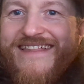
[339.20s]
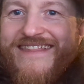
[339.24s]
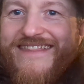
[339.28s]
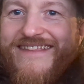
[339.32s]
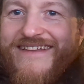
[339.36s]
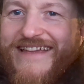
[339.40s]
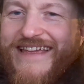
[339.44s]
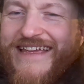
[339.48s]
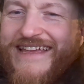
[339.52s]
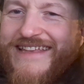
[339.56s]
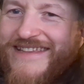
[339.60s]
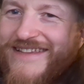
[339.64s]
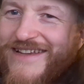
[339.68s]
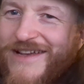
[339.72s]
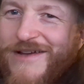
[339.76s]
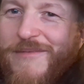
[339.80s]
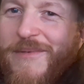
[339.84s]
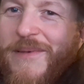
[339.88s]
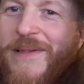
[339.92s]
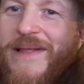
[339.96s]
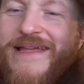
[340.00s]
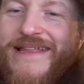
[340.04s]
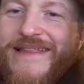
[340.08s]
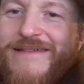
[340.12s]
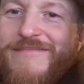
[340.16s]
Like, it's
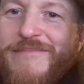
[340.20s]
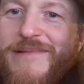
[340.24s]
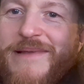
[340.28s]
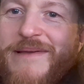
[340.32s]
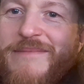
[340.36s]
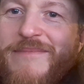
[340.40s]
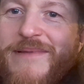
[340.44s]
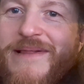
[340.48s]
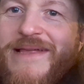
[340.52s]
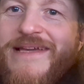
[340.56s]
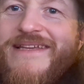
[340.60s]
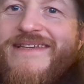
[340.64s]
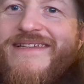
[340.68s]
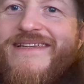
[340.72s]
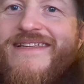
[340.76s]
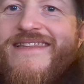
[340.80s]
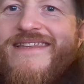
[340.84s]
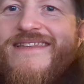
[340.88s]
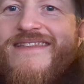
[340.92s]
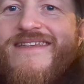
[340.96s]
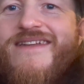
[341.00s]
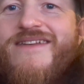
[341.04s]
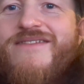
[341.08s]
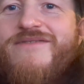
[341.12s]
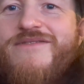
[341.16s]
completely been bleached in the
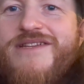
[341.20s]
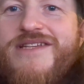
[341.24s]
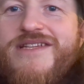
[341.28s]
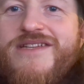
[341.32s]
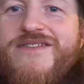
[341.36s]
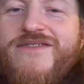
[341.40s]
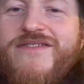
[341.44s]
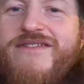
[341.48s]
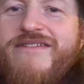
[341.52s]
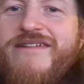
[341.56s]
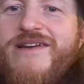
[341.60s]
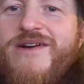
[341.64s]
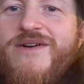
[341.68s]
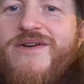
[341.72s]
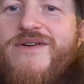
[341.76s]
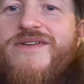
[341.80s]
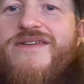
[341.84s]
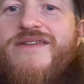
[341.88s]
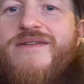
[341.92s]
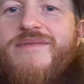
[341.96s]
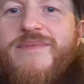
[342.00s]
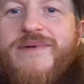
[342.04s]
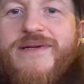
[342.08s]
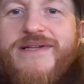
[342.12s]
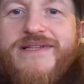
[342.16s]
sun, which is very
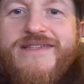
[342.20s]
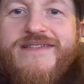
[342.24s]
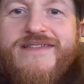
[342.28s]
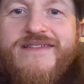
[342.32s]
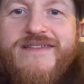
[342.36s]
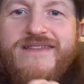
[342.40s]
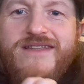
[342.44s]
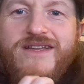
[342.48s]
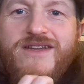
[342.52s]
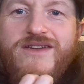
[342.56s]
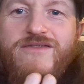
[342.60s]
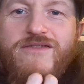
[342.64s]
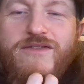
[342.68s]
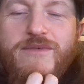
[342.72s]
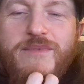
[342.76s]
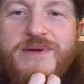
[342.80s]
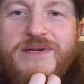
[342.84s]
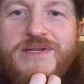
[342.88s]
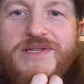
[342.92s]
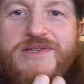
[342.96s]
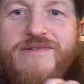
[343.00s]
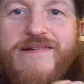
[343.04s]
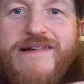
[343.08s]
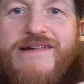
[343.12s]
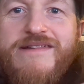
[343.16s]
odd because none of the
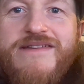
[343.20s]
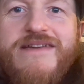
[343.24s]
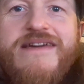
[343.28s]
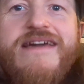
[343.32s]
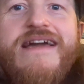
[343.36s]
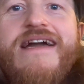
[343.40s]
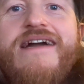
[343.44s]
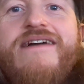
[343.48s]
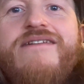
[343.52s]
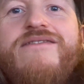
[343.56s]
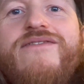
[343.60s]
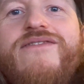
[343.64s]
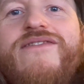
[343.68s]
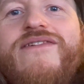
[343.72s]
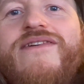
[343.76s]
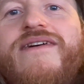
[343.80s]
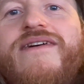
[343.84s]
books around it have.